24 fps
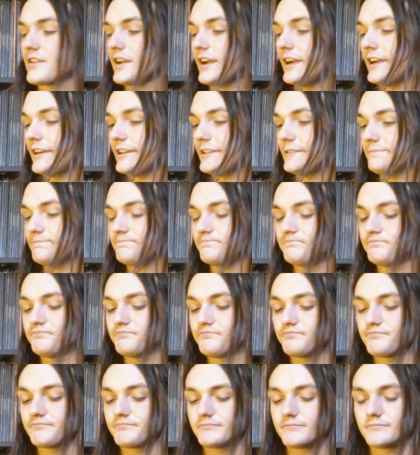
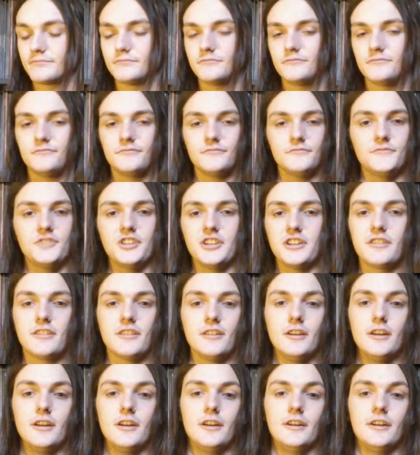Um, just,